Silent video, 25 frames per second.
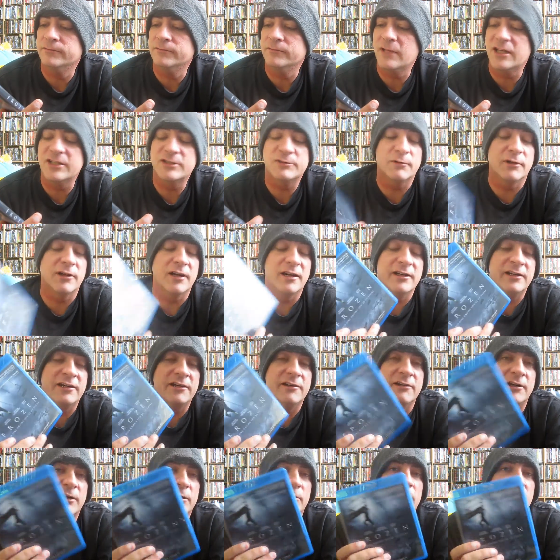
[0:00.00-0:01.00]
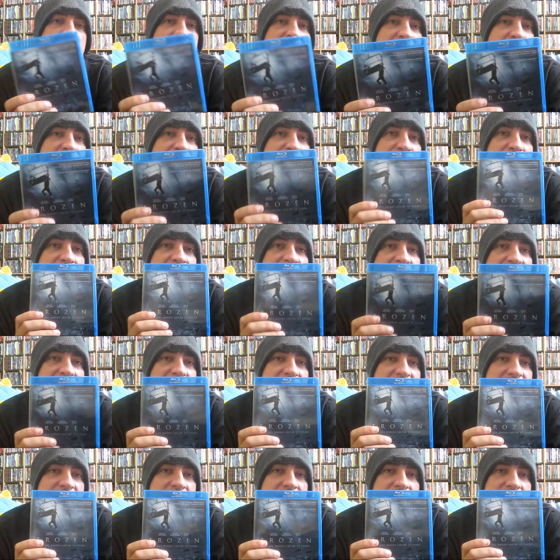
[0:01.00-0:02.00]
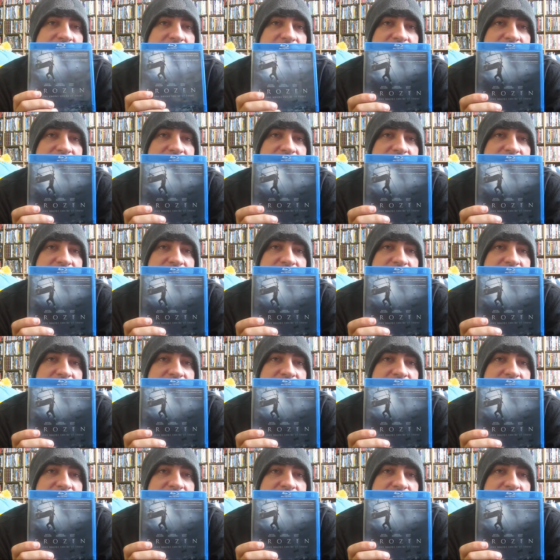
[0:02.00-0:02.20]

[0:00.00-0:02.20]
That's what I hear anyway, by the